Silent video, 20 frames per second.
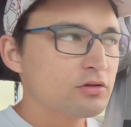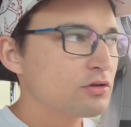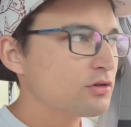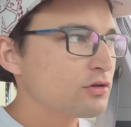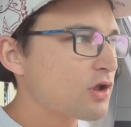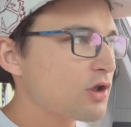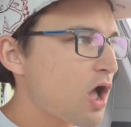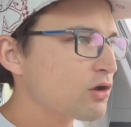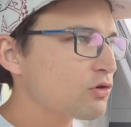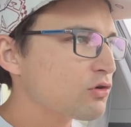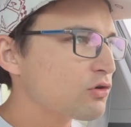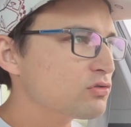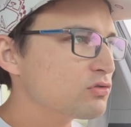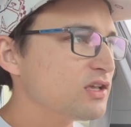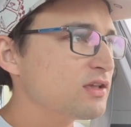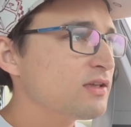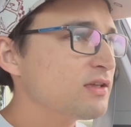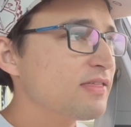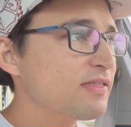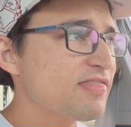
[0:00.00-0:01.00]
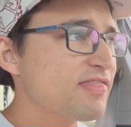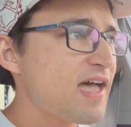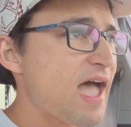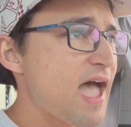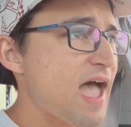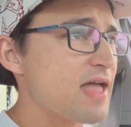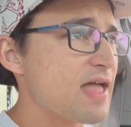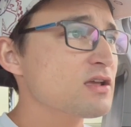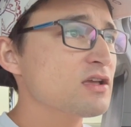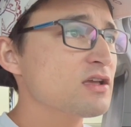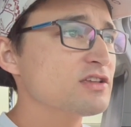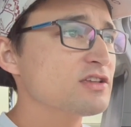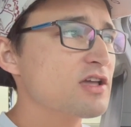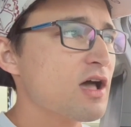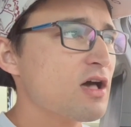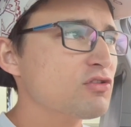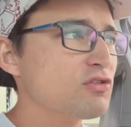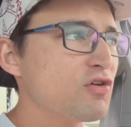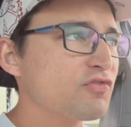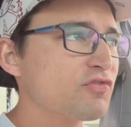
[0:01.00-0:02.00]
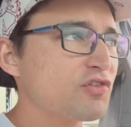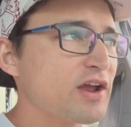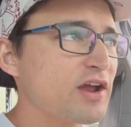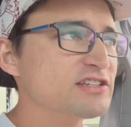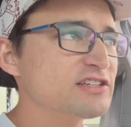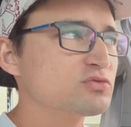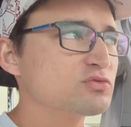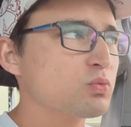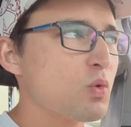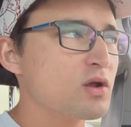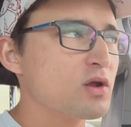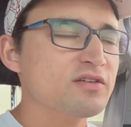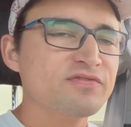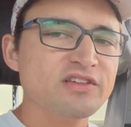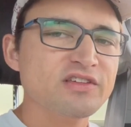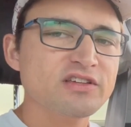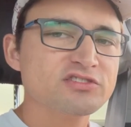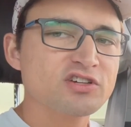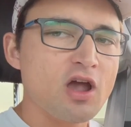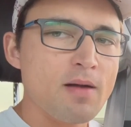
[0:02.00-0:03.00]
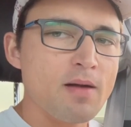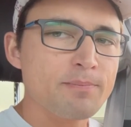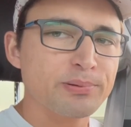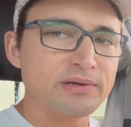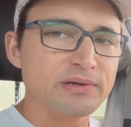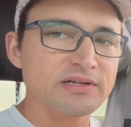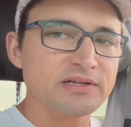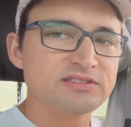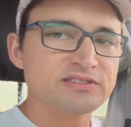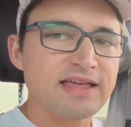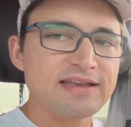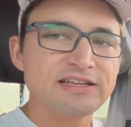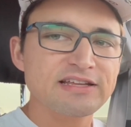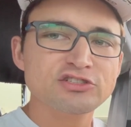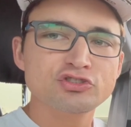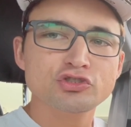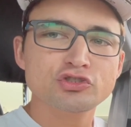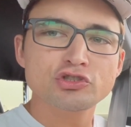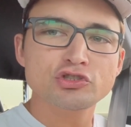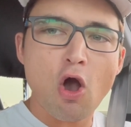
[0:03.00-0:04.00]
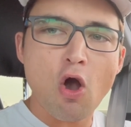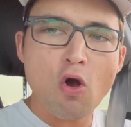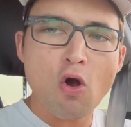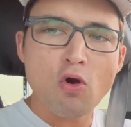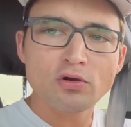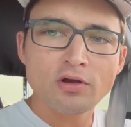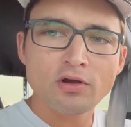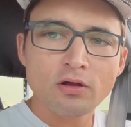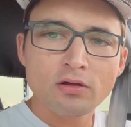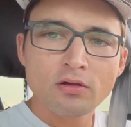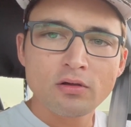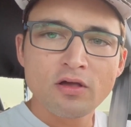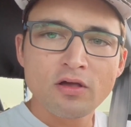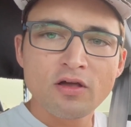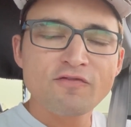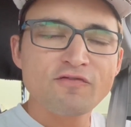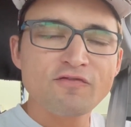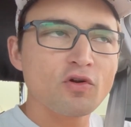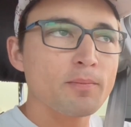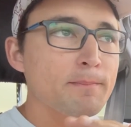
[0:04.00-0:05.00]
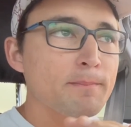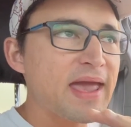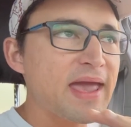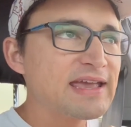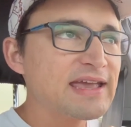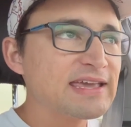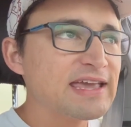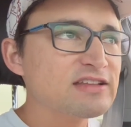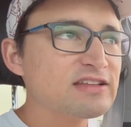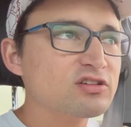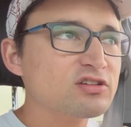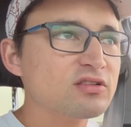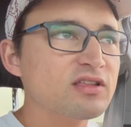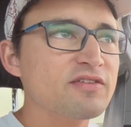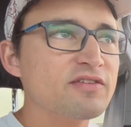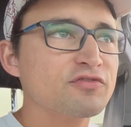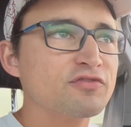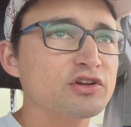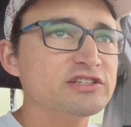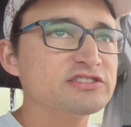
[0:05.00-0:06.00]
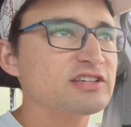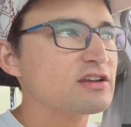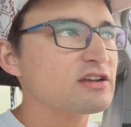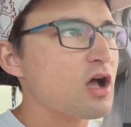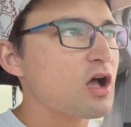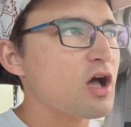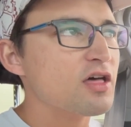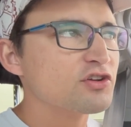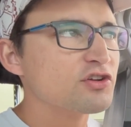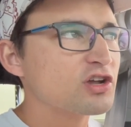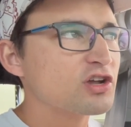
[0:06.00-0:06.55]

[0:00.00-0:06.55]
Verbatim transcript: Not only that, Yellow Freight is one of these companies that is known for making deliveries that other